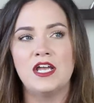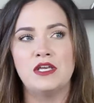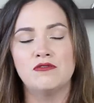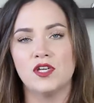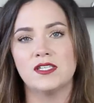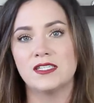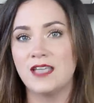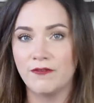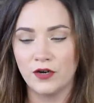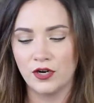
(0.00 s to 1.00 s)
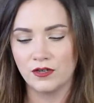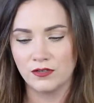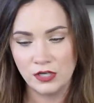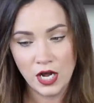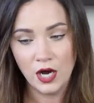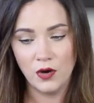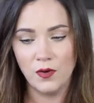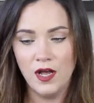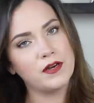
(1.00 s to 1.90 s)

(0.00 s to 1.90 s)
You just never know.